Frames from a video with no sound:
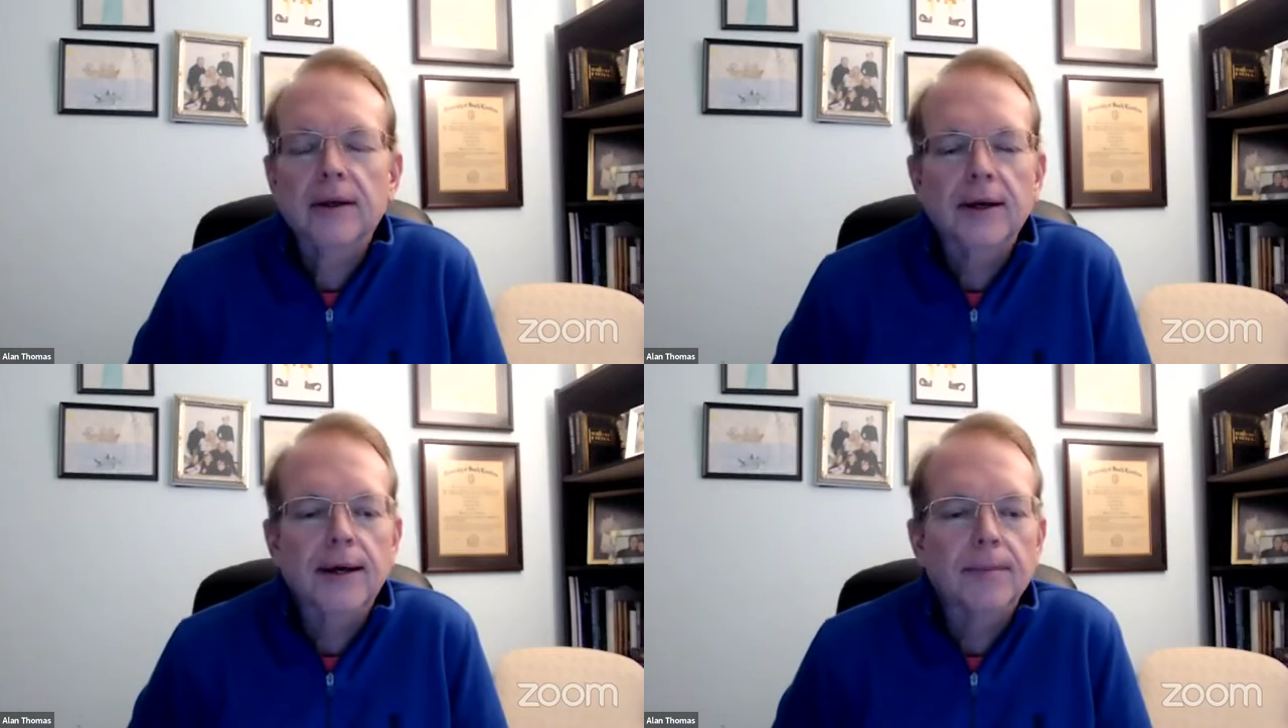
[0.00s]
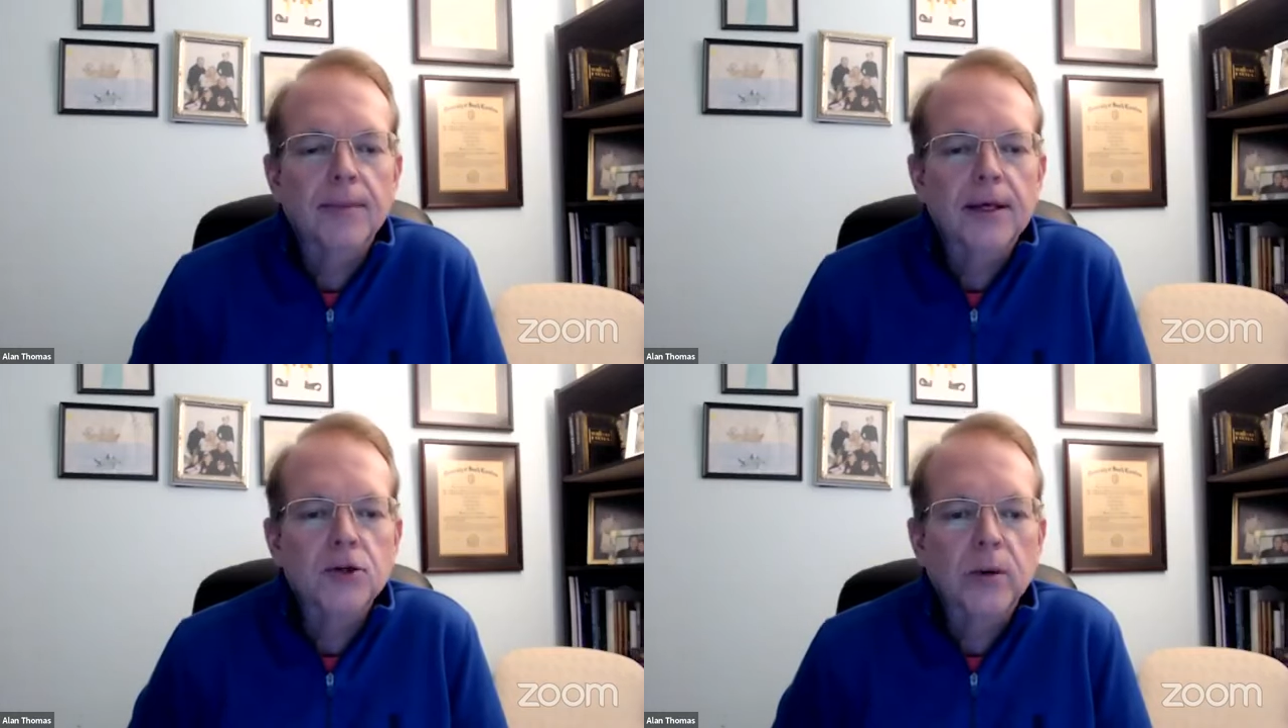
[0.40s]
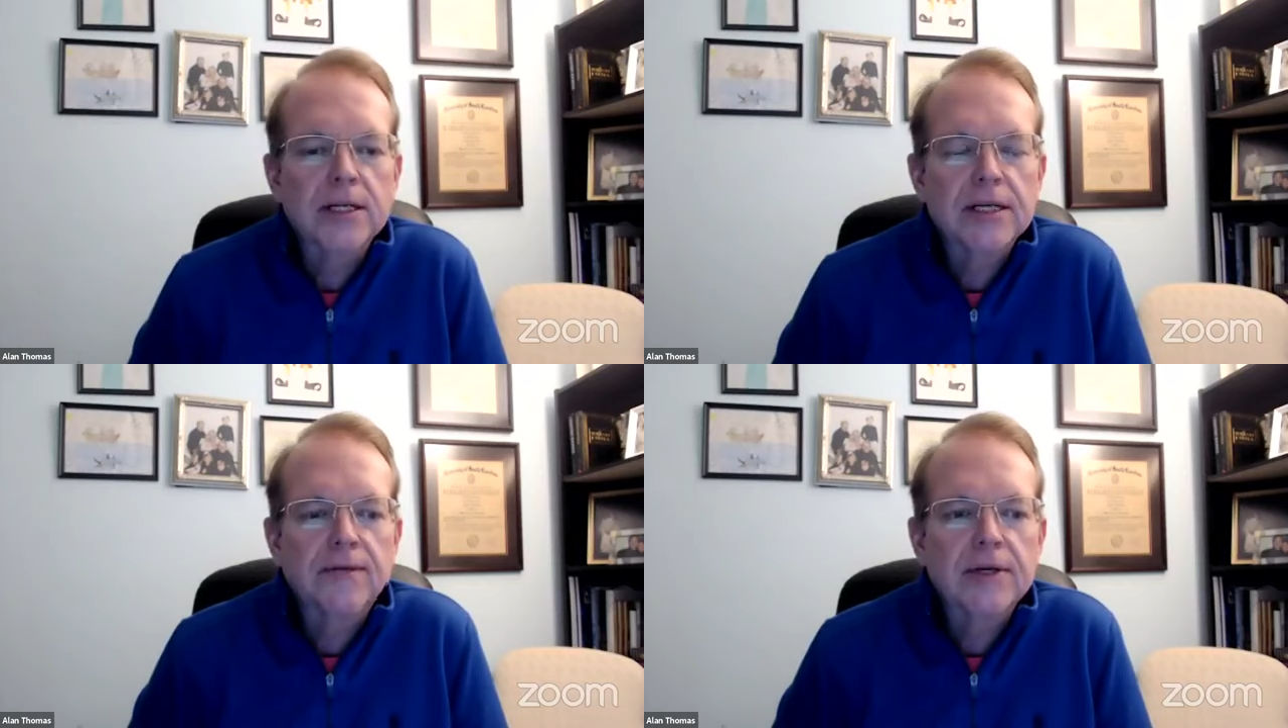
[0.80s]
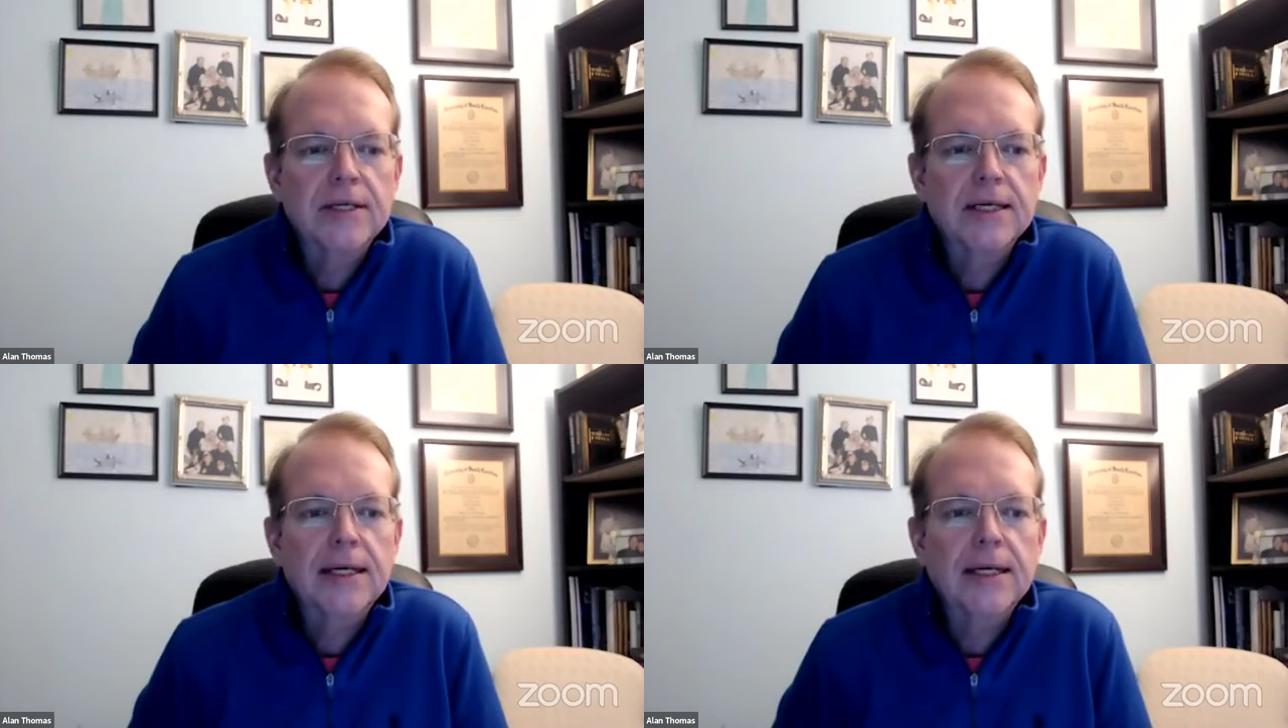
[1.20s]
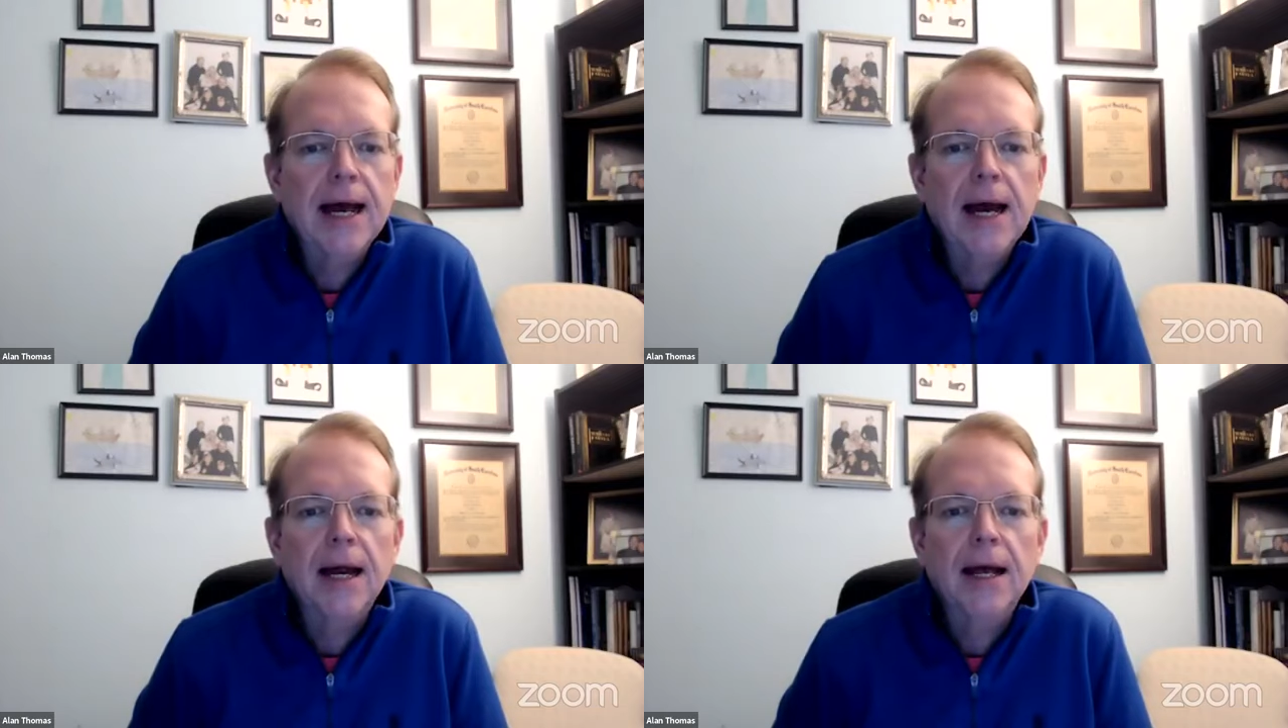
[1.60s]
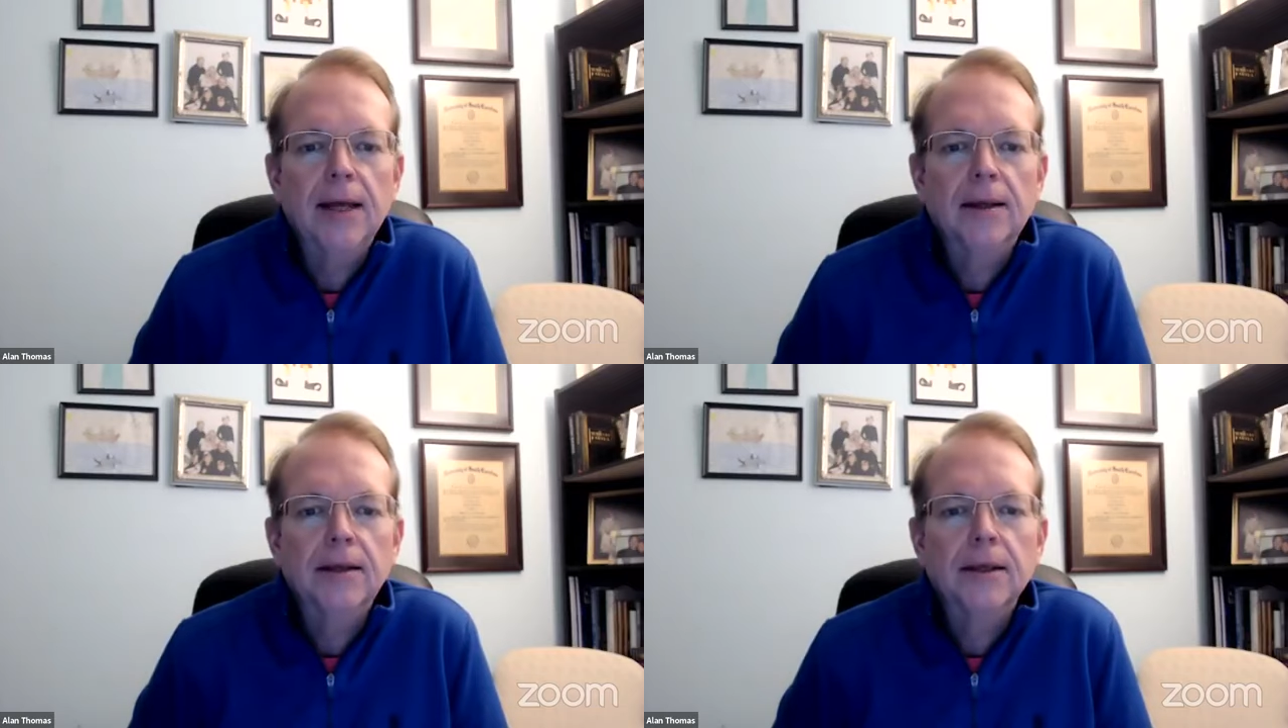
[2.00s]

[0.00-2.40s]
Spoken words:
in 2017, I